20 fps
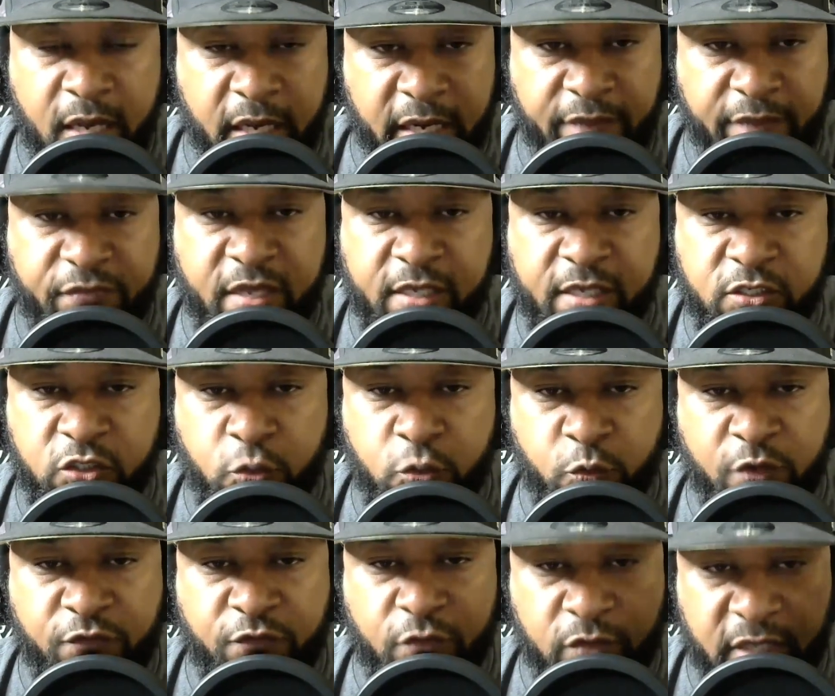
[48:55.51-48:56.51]
And I think it's
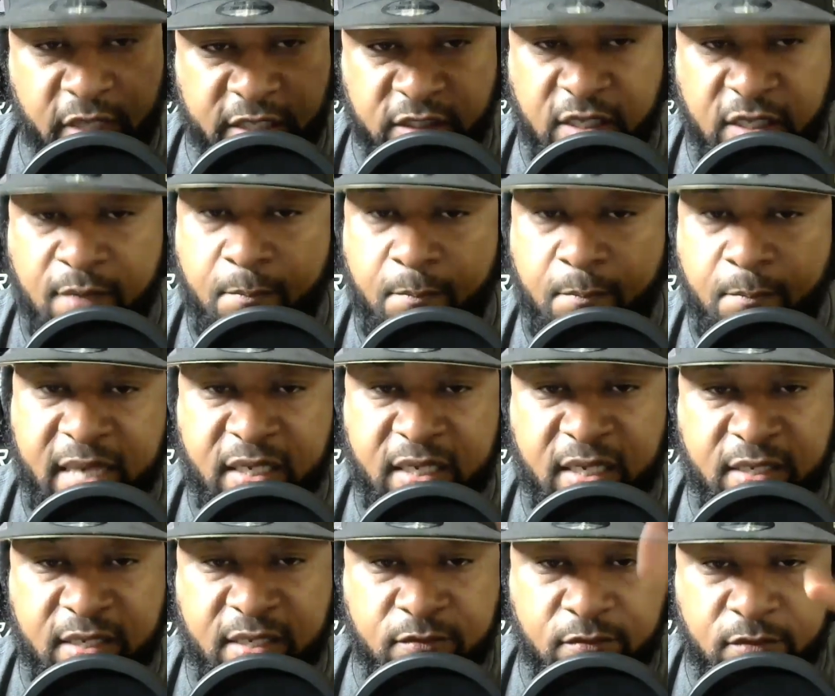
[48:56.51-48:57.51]
terrific. Let's get Mike
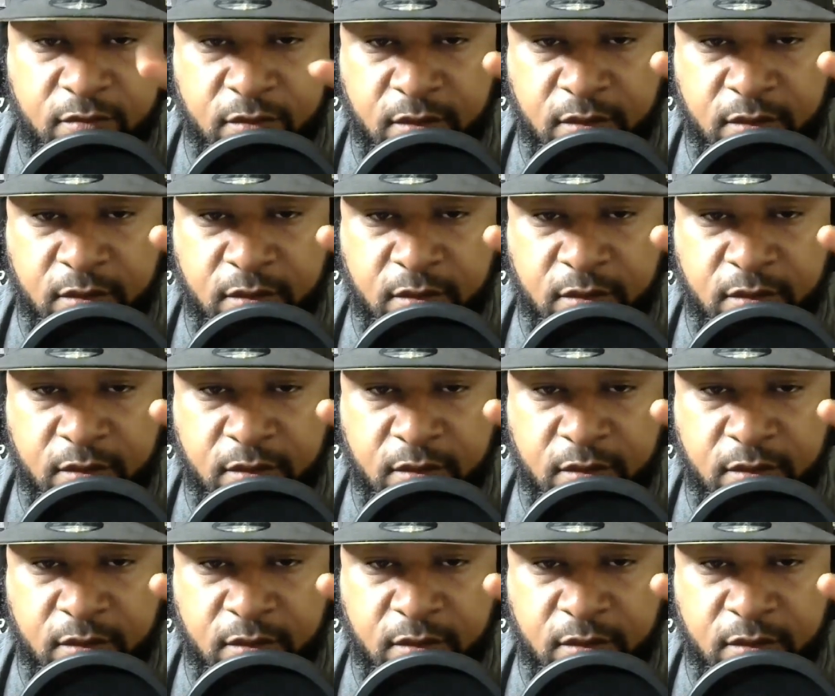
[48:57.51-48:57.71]
and